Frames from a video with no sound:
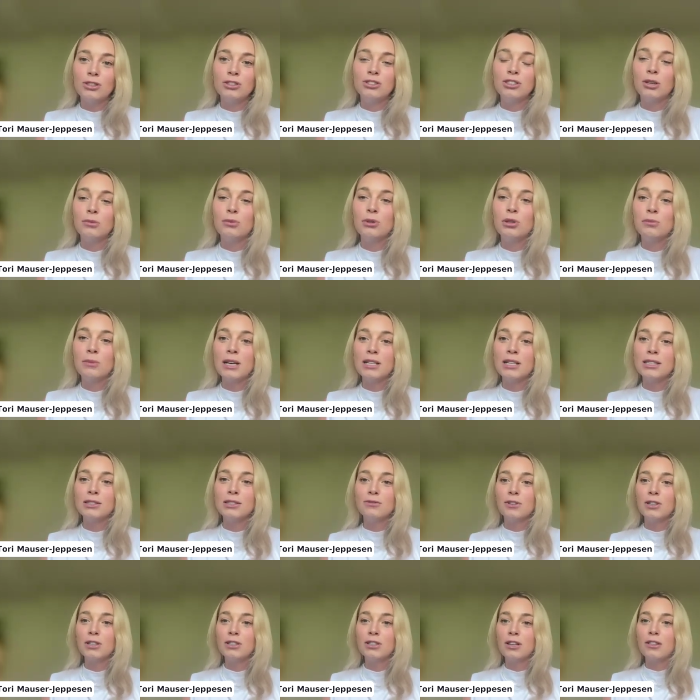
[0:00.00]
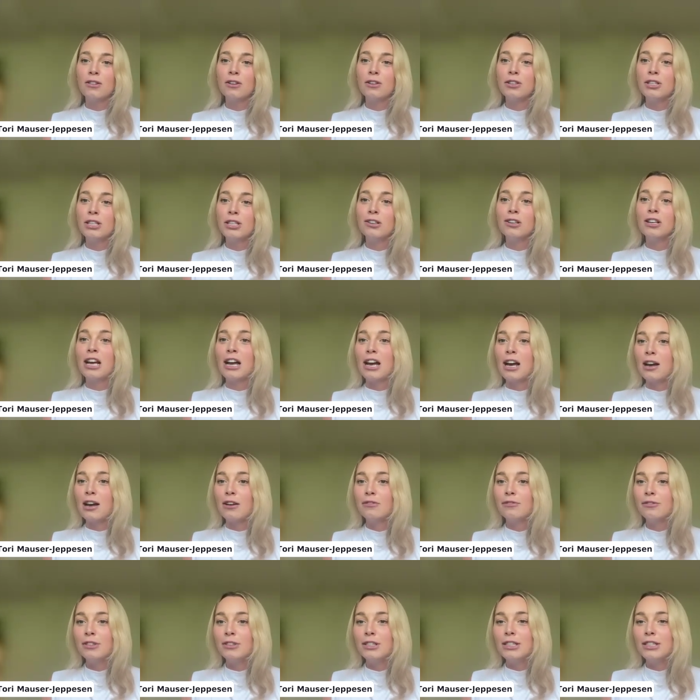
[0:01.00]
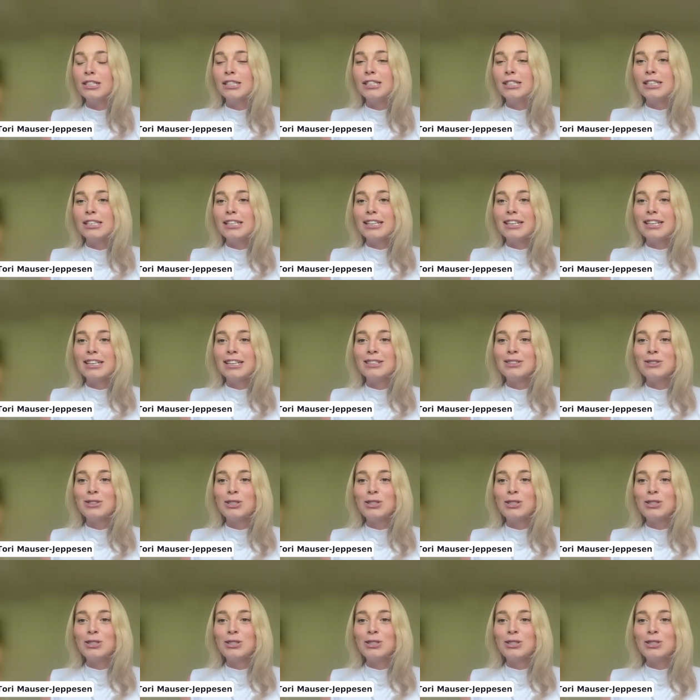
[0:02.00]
in our WMS for another year and a half. And